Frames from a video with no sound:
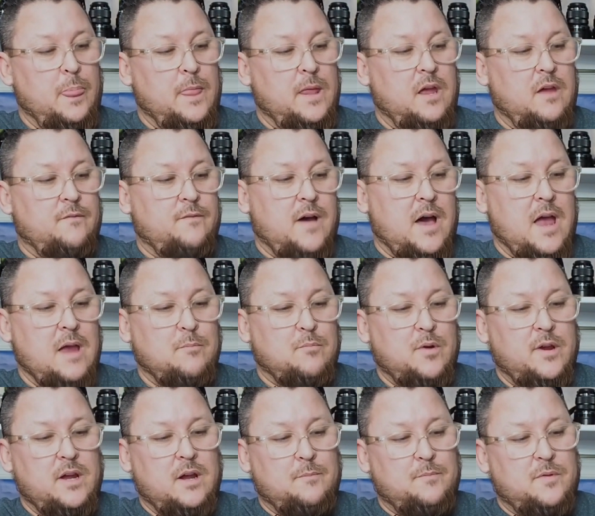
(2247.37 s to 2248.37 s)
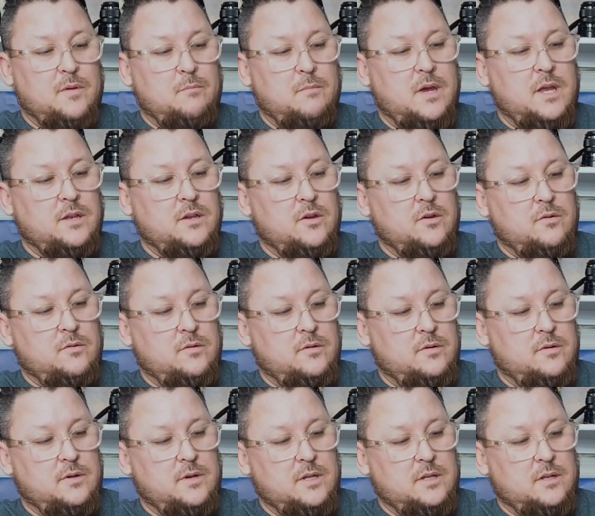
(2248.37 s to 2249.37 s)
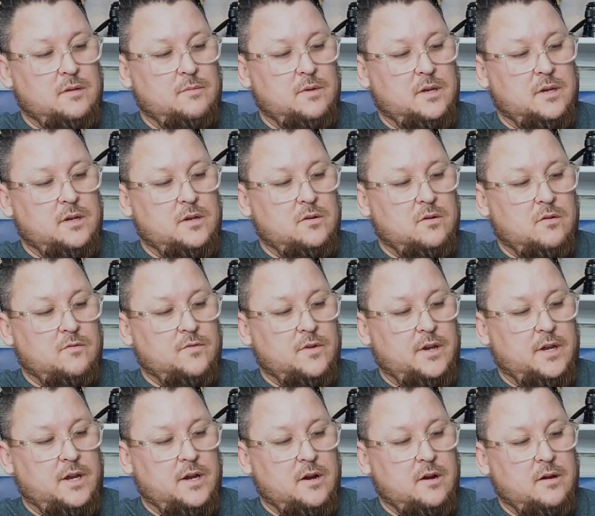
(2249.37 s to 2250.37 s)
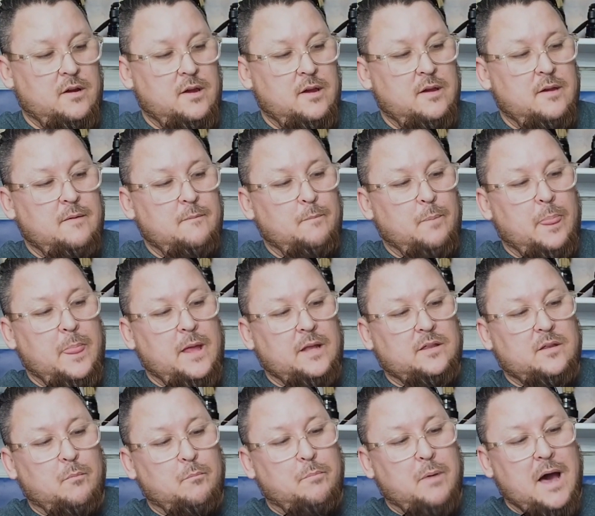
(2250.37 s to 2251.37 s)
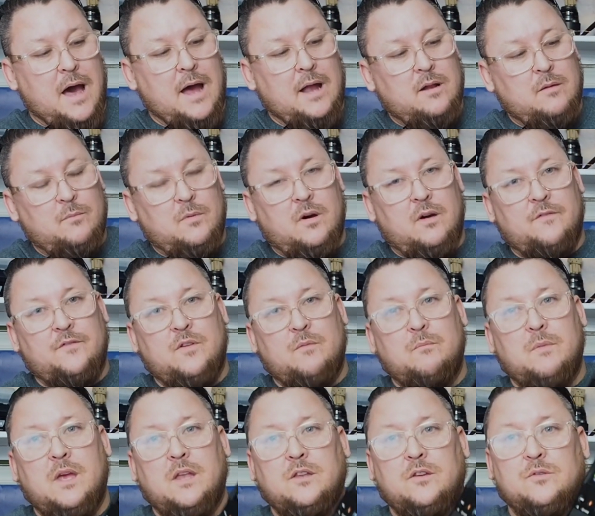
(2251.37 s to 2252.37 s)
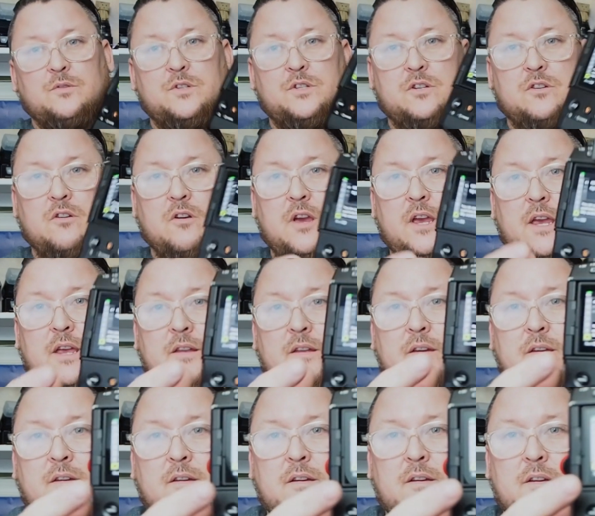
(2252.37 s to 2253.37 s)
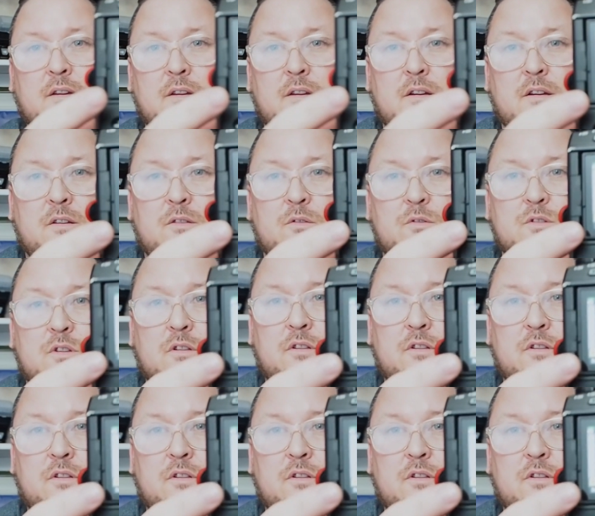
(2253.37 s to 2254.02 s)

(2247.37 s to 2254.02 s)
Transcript: if I bring up the menu, and let me get over here, at the bottom of the menu screen, there's a